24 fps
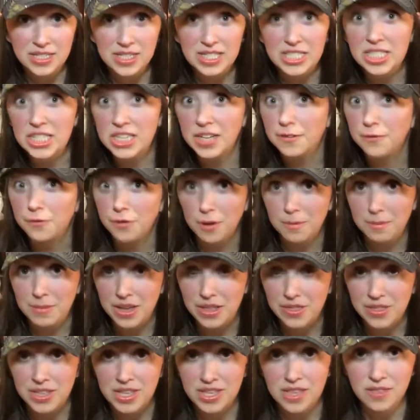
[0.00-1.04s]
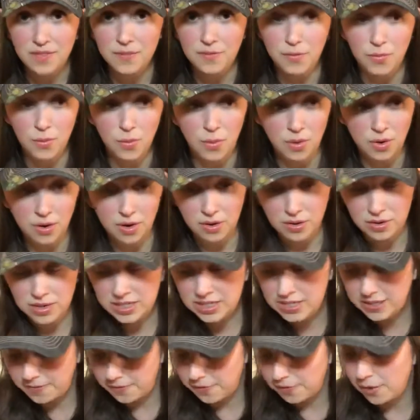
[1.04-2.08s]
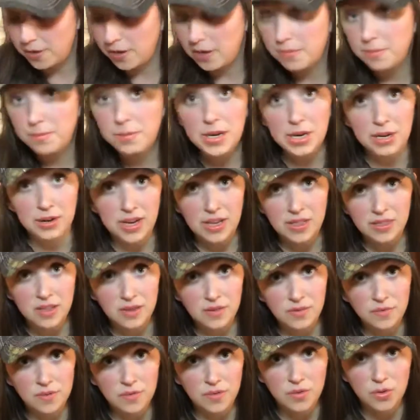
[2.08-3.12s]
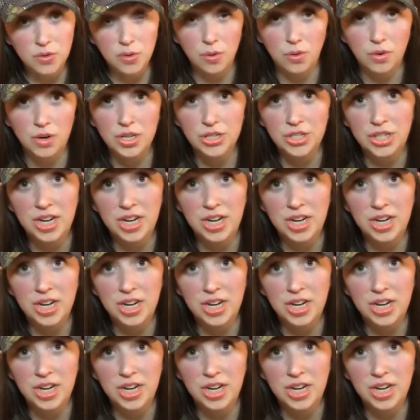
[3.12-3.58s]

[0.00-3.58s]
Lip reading: different methods for different periods of storage.